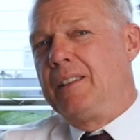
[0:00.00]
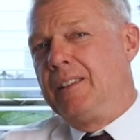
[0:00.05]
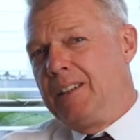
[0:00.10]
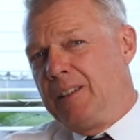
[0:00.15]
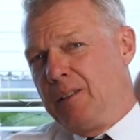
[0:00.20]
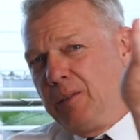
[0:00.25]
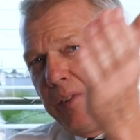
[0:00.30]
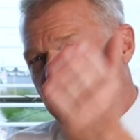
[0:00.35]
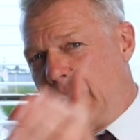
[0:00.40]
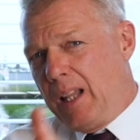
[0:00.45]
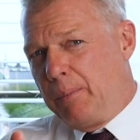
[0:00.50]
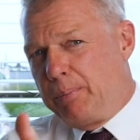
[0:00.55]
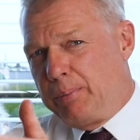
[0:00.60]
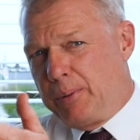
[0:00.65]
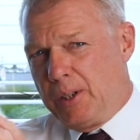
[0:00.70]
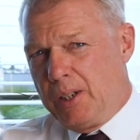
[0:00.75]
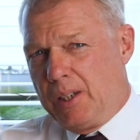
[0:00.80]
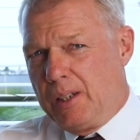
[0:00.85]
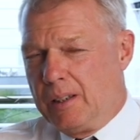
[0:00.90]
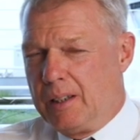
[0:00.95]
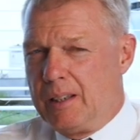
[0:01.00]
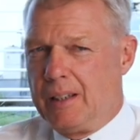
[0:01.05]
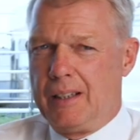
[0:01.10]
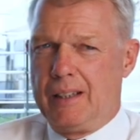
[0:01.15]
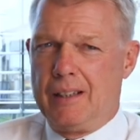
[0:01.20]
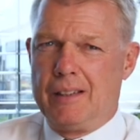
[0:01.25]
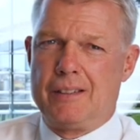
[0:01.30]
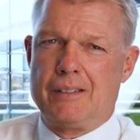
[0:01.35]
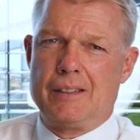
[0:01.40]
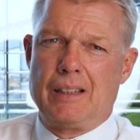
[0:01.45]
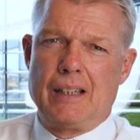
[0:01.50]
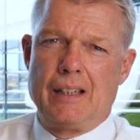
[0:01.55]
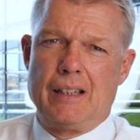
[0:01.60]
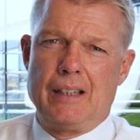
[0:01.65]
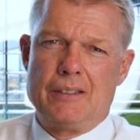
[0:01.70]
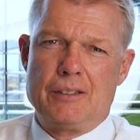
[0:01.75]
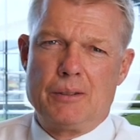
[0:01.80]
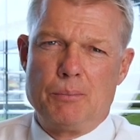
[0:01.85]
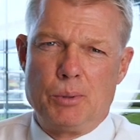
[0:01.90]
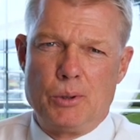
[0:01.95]
The developer is the
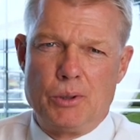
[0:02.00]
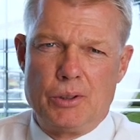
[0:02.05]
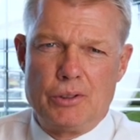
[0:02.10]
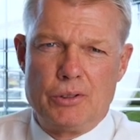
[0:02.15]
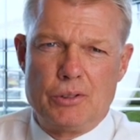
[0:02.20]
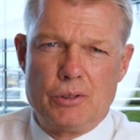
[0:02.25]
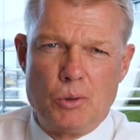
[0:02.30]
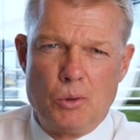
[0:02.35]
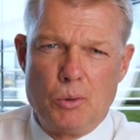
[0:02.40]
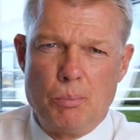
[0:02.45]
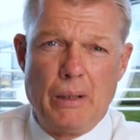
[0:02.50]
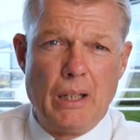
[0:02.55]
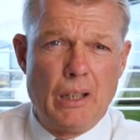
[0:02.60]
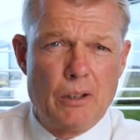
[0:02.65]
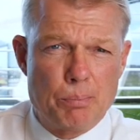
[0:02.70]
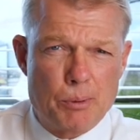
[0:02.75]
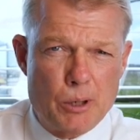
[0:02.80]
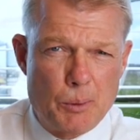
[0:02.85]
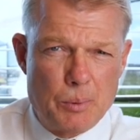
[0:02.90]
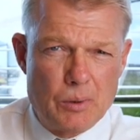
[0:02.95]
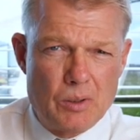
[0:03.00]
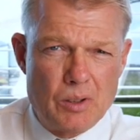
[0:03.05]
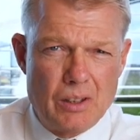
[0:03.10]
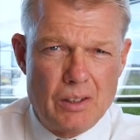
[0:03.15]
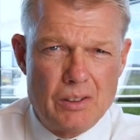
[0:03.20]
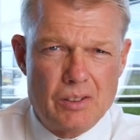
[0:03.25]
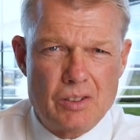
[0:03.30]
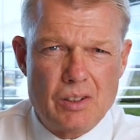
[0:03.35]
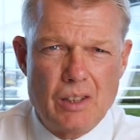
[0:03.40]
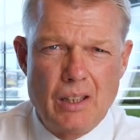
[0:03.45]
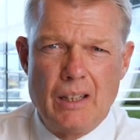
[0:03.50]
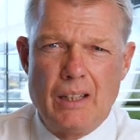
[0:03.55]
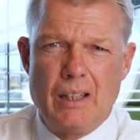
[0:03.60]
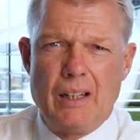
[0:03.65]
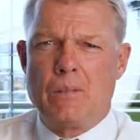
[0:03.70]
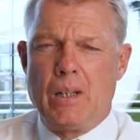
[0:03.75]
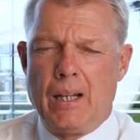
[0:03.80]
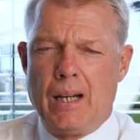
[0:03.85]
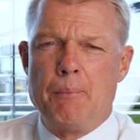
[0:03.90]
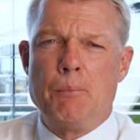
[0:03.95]
guys and boys who build properties.
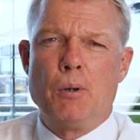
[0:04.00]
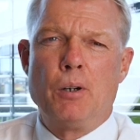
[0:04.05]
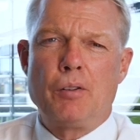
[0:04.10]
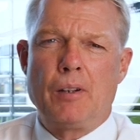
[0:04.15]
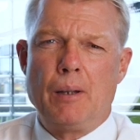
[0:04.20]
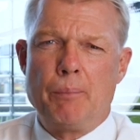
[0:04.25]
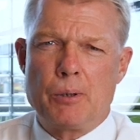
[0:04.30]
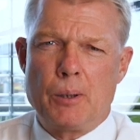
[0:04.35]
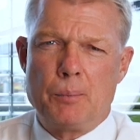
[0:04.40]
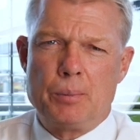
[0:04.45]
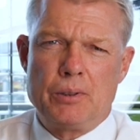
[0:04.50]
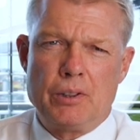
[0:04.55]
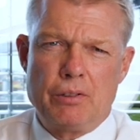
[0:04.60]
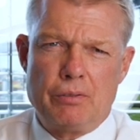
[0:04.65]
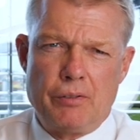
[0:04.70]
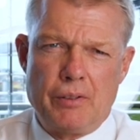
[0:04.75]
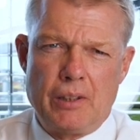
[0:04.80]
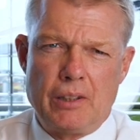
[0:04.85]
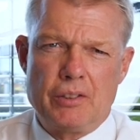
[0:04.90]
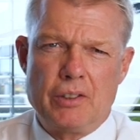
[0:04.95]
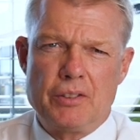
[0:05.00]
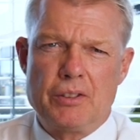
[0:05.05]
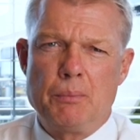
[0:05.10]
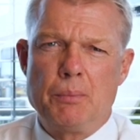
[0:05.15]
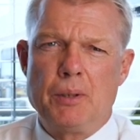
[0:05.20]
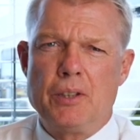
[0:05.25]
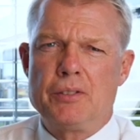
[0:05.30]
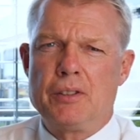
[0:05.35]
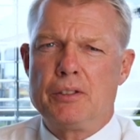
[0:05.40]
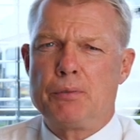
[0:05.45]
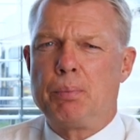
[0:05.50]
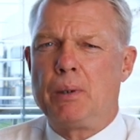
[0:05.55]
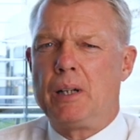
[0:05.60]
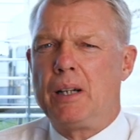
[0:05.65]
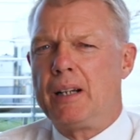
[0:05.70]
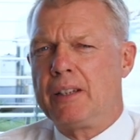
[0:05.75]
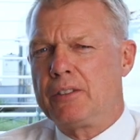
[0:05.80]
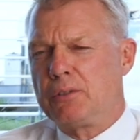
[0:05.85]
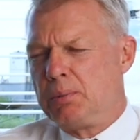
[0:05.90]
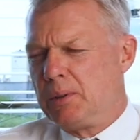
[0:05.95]
Yeah, mostly properties within existing business
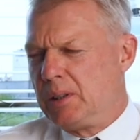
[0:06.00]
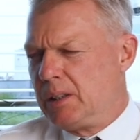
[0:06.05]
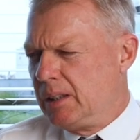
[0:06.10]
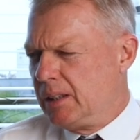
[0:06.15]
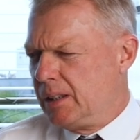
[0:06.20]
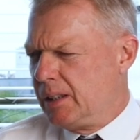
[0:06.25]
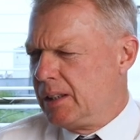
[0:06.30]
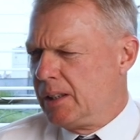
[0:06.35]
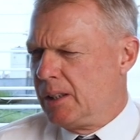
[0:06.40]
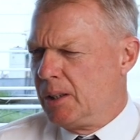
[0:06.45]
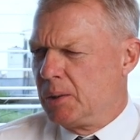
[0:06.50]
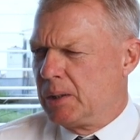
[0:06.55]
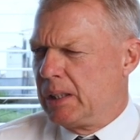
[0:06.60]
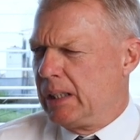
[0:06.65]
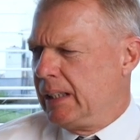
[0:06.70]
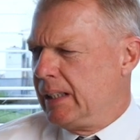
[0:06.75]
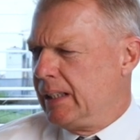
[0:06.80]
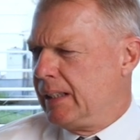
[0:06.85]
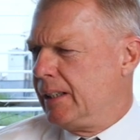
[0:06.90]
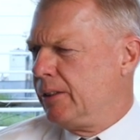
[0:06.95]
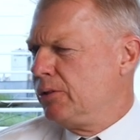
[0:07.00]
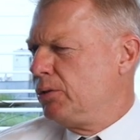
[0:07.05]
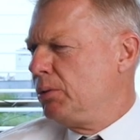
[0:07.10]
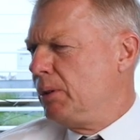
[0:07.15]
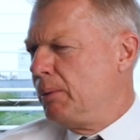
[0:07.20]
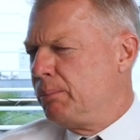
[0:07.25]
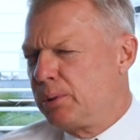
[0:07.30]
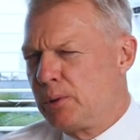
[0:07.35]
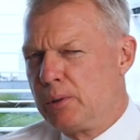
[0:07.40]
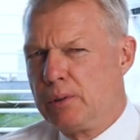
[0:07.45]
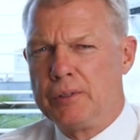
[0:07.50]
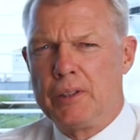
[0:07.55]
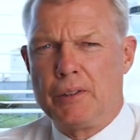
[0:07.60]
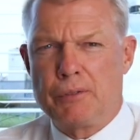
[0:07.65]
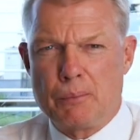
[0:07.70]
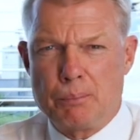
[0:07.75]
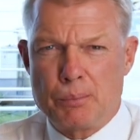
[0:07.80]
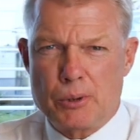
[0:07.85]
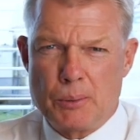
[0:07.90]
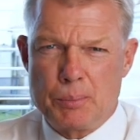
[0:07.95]
parks. We are looking at how to improve
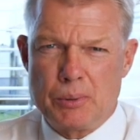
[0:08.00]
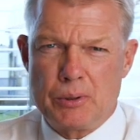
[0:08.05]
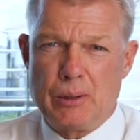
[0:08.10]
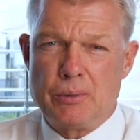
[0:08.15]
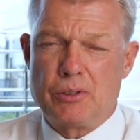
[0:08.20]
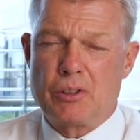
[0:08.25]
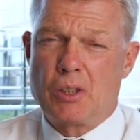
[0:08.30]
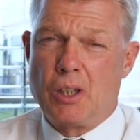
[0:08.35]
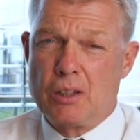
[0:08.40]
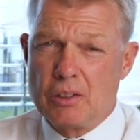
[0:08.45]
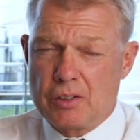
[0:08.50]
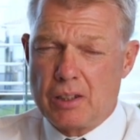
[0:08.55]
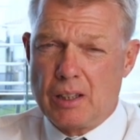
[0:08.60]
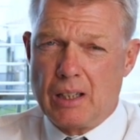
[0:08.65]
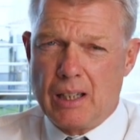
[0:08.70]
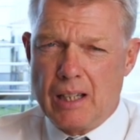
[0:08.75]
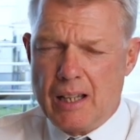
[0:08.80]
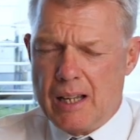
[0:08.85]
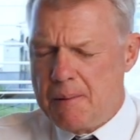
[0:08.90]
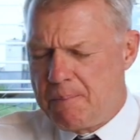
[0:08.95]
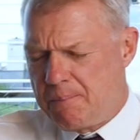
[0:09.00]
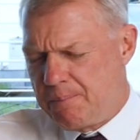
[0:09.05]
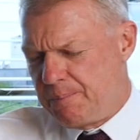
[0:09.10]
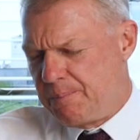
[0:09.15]
different properties constantly.